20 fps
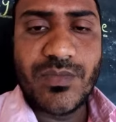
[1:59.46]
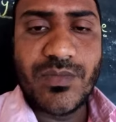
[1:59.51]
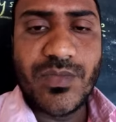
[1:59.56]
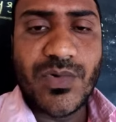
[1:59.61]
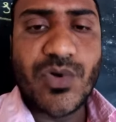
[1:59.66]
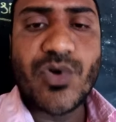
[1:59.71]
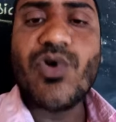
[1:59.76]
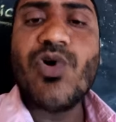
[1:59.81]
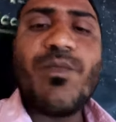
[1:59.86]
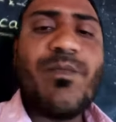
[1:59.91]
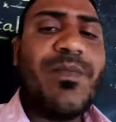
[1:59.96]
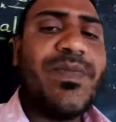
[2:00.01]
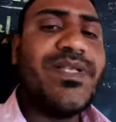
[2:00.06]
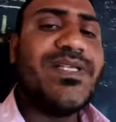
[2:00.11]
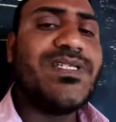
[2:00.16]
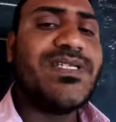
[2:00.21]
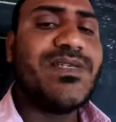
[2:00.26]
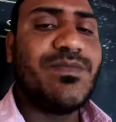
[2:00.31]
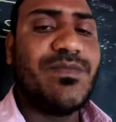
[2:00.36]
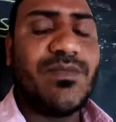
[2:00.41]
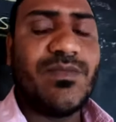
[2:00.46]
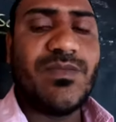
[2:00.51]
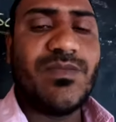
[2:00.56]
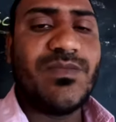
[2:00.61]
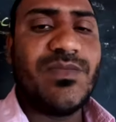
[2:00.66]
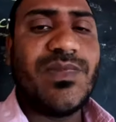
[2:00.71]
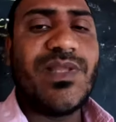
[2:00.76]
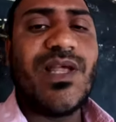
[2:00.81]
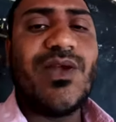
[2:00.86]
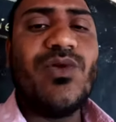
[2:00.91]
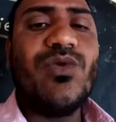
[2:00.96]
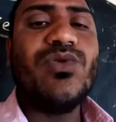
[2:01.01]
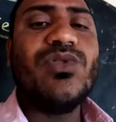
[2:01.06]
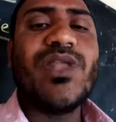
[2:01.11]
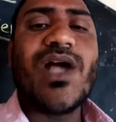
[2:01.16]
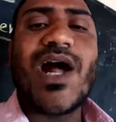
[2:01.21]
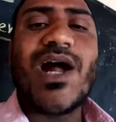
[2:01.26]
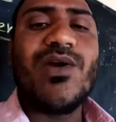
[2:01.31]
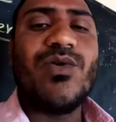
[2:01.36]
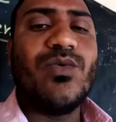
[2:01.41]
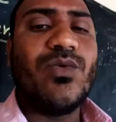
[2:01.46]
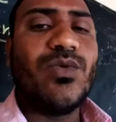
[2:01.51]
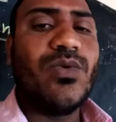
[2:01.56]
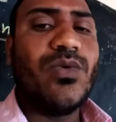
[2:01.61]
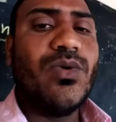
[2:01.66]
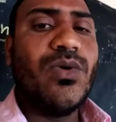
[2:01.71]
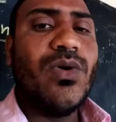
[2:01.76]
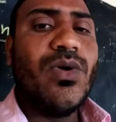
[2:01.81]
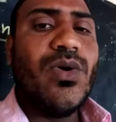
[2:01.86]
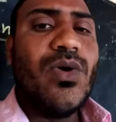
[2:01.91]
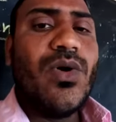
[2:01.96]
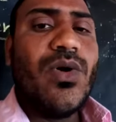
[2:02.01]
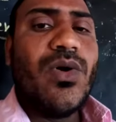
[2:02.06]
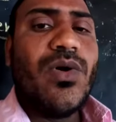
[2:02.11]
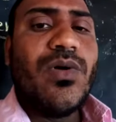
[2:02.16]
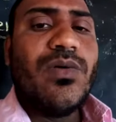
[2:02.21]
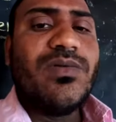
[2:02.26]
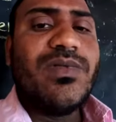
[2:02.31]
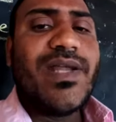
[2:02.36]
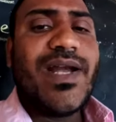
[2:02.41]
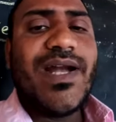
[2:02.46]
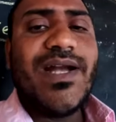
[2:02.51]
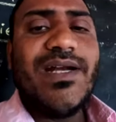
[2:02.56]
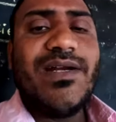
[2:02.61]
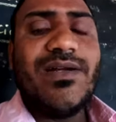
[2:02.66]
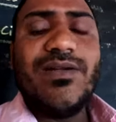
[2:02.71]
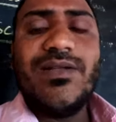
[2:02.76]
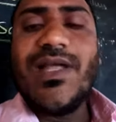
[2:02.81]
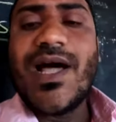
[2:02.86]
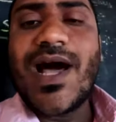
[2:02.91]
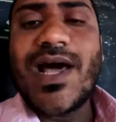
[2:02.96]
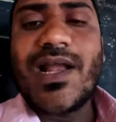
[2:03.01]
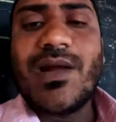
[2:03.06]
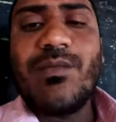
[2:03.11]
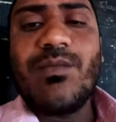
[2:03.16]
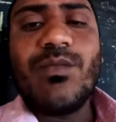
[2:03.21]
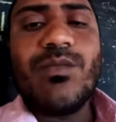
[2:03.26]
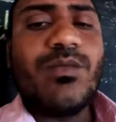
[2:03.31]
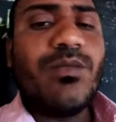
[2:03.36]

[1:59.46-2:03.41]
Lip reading: Rope means in Telugu taadu. Thread daram.